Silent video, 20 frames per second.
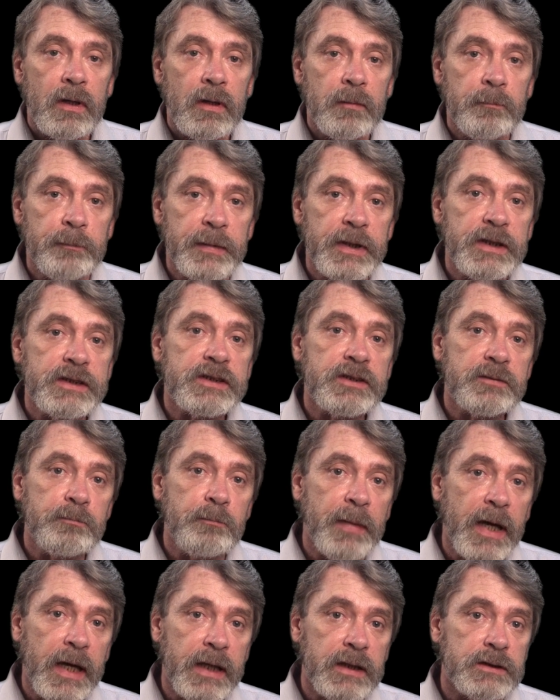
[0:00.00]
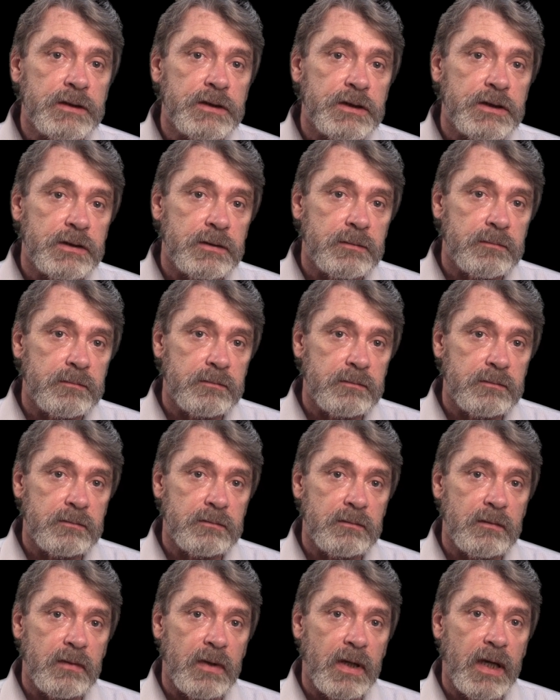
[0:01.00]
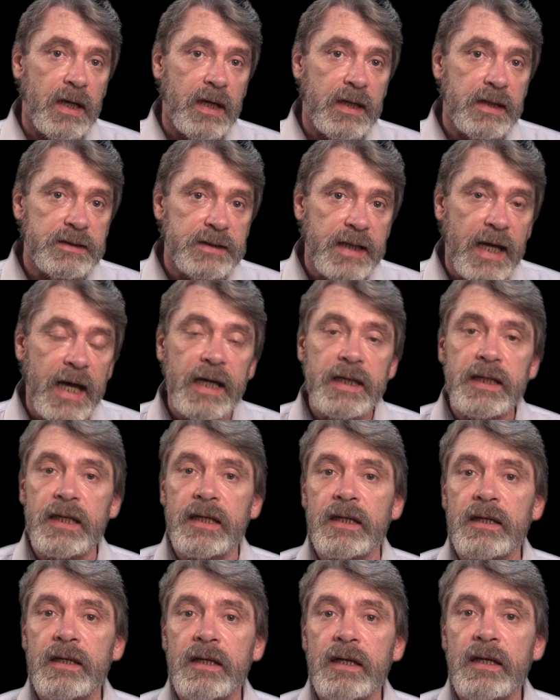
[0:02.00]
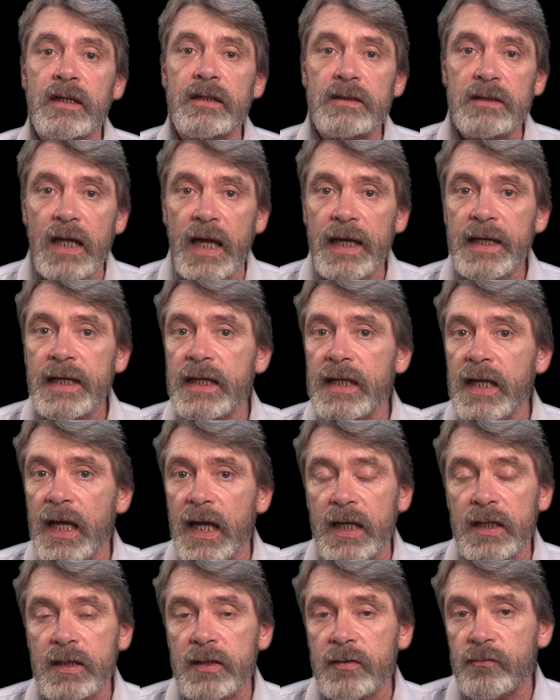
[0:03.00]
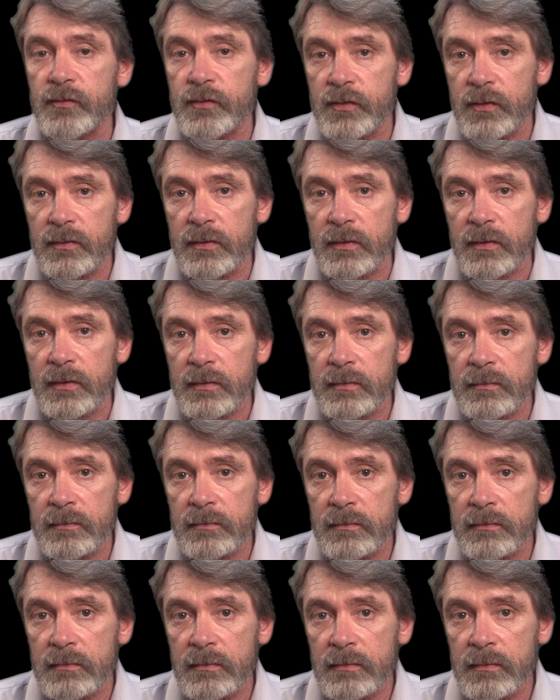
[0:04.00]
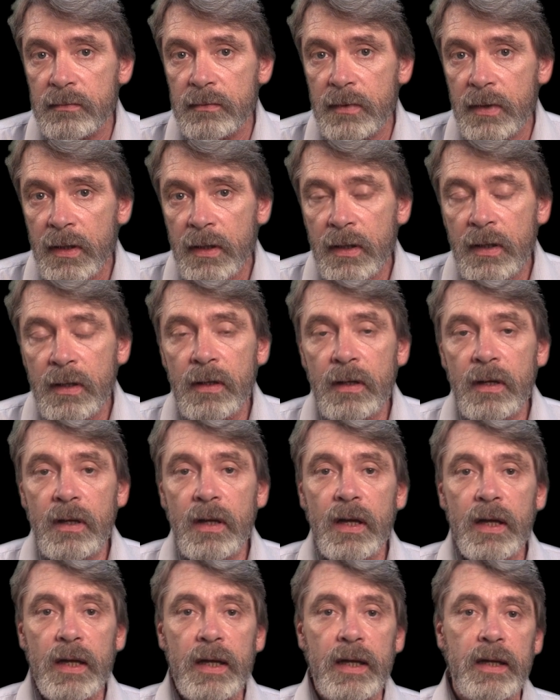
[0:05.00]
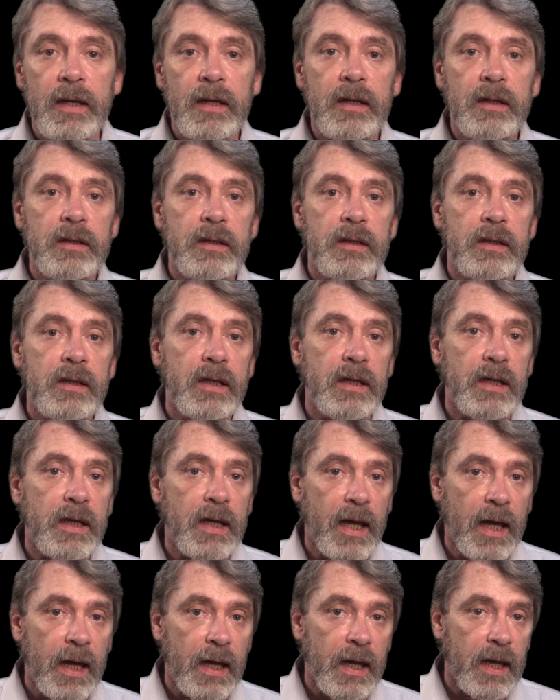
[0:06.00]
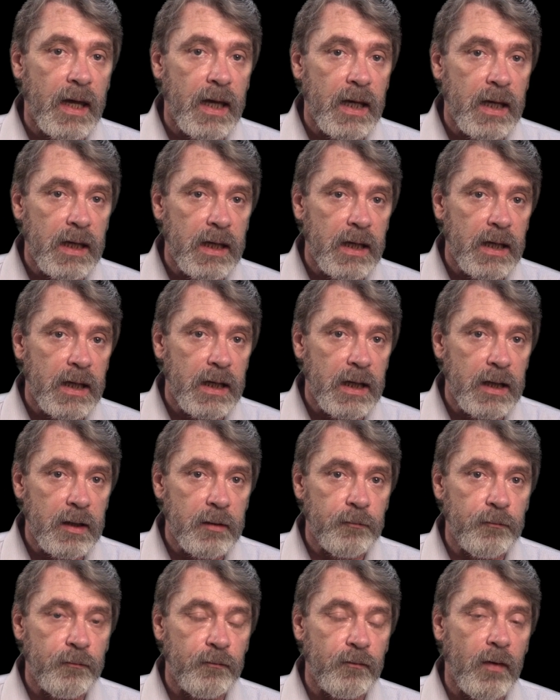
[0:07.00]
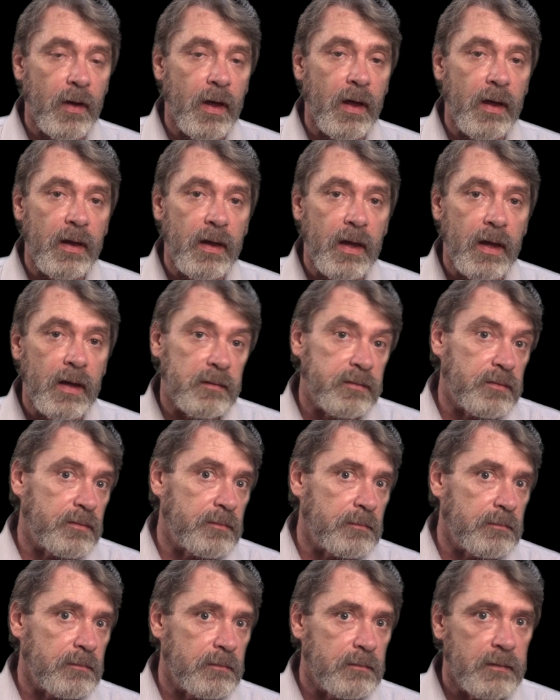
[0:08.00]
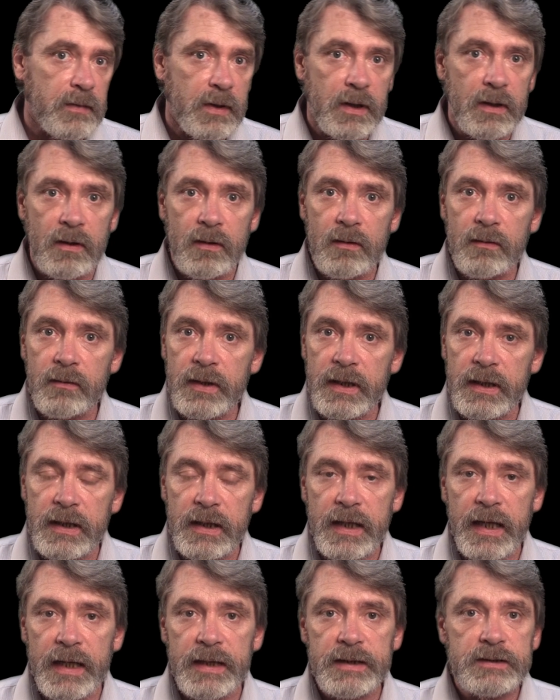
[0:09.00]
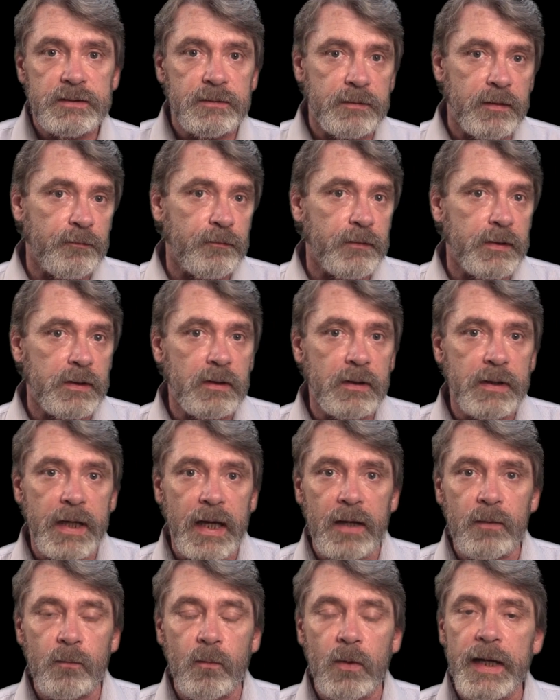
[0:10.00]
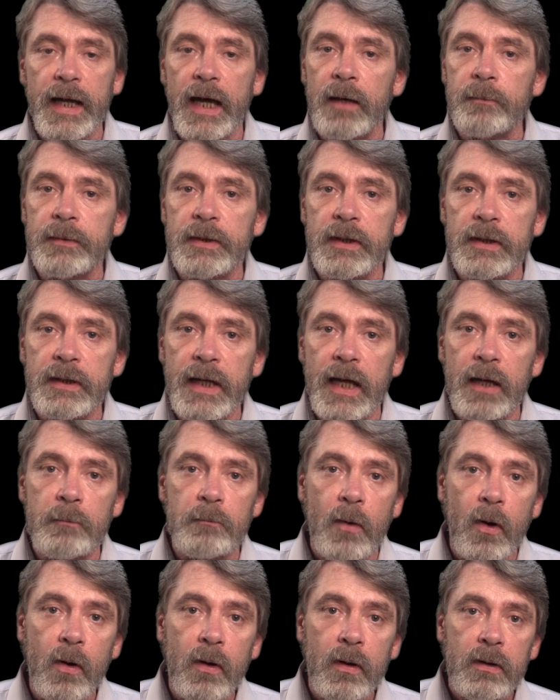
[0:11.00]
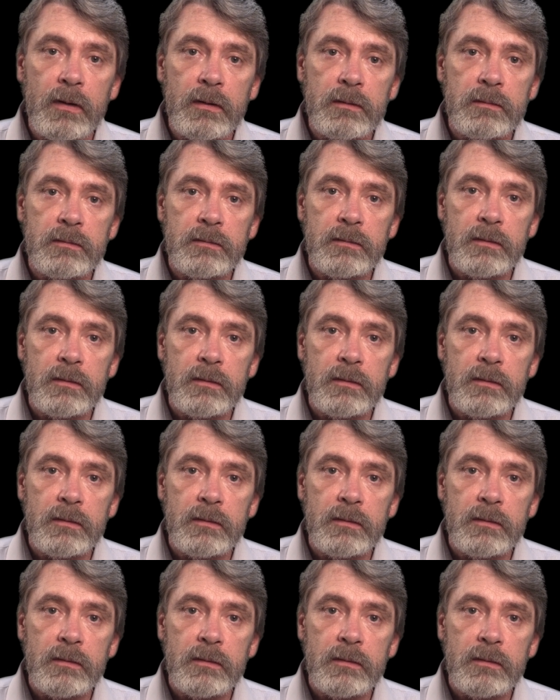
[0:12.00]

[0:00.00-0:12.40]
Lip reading: Miss Mensch is acting like an active shooter. And if, in a case, if we look at what happened in that mall,